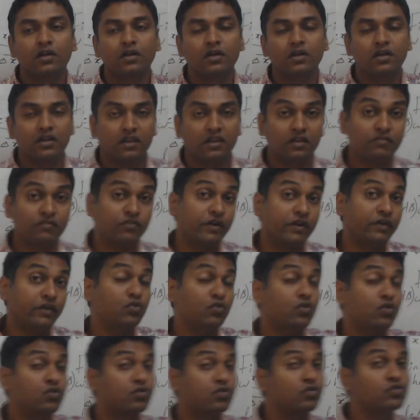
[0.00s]
If I go
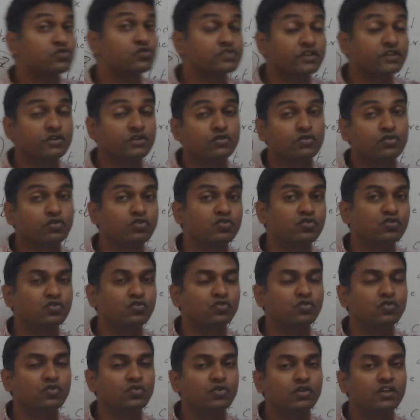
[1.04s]
closer to
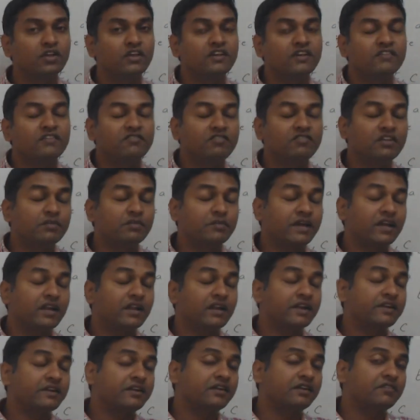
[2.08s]
Q2, will my
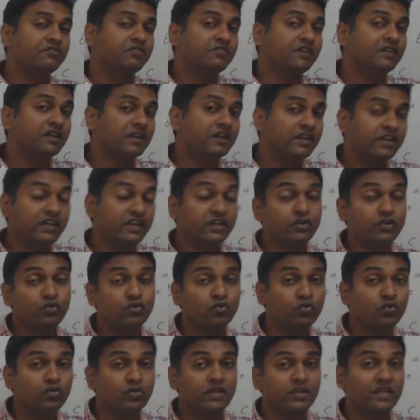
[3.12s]
electric field
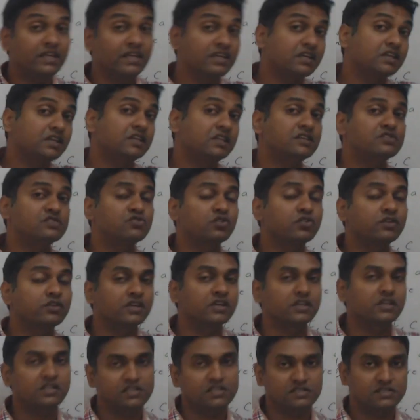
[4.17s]
E2 increase or
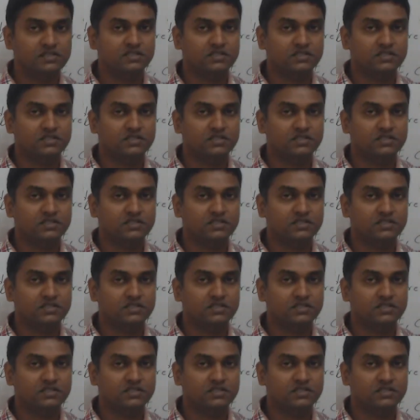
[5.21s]
decrease?